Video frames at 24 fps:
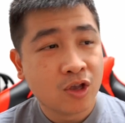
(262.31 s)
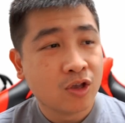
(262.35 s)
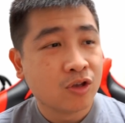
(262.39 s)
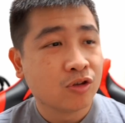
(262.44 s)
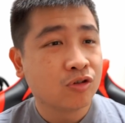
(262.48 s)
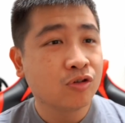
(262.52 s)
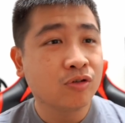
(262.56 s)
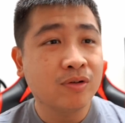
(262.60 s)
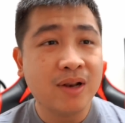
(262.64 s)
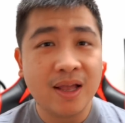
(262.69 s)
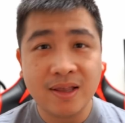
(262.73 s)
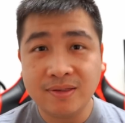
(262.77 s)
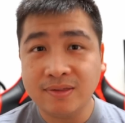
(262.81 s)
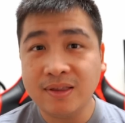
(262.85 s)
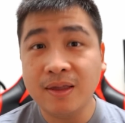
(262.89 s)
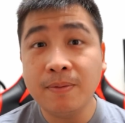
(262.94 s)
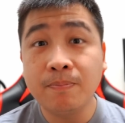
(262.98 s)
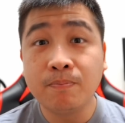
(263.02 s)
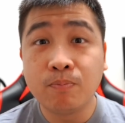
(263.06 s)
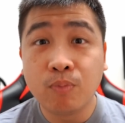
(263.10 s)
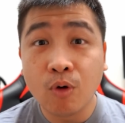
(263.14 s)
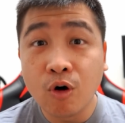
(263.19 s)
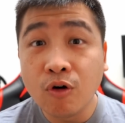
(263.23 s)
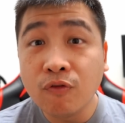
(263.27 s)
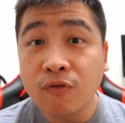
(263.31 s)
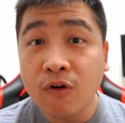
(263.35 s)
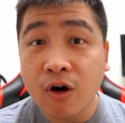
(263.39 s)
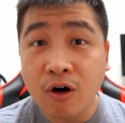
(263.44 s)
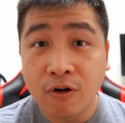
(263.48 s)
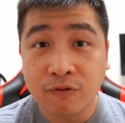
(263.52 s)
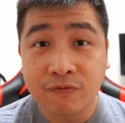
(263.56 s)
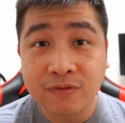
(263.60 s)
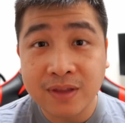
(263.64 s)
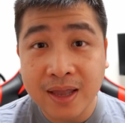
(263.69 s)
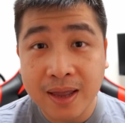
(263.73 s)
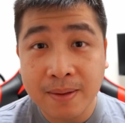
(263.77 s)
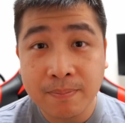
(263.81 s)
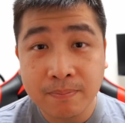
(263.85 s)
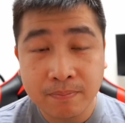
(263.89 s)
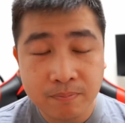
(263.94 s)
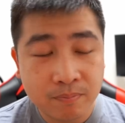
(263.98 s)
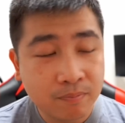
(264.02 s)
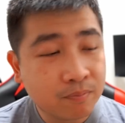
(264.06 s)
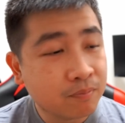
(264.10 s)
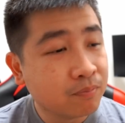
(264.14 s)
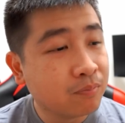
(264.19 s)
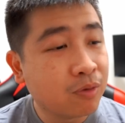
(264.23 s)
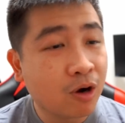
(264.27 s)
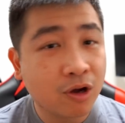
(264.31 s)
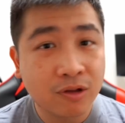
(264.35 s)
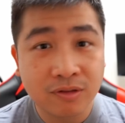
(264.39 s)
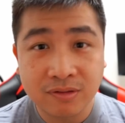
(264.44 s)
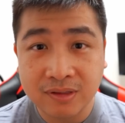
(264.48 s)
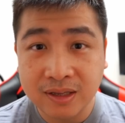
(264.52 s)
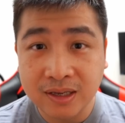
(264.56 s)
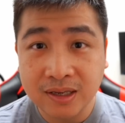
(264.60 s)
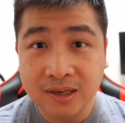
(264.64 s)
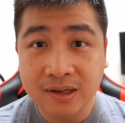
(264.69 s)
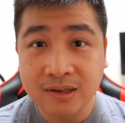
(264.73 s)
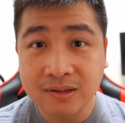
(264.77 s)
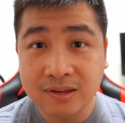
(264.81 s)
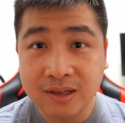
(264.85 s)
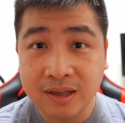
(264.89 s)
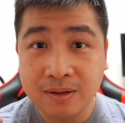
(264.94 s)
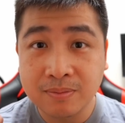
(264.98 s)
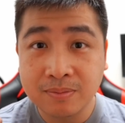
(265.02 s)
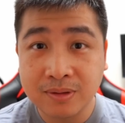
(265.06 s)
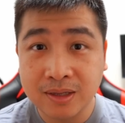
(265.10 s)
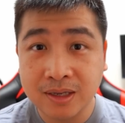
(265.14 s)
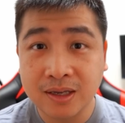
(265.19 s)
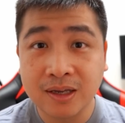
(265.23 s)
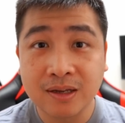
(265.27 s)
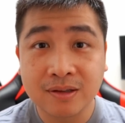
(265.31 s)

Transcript: So let's say both of them bought single scheme, 2